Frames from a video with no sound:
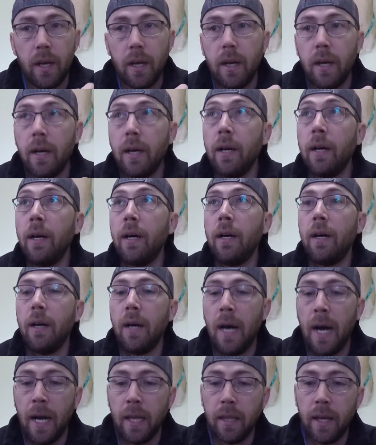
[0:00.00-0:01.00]

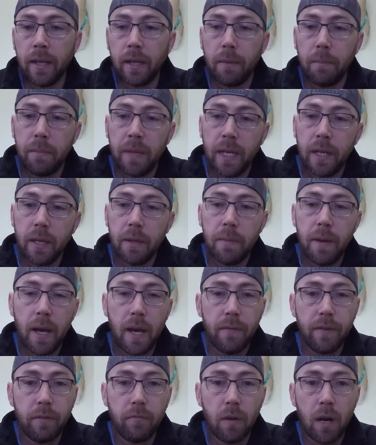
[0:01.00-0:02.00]
I like a medium
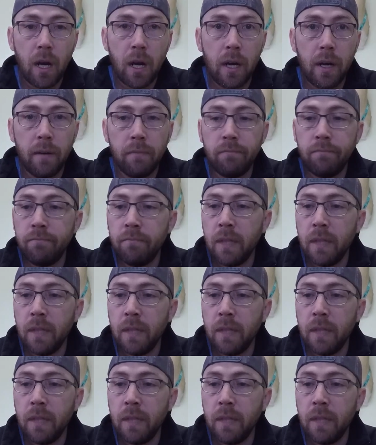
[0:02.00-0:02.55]
heavy rod.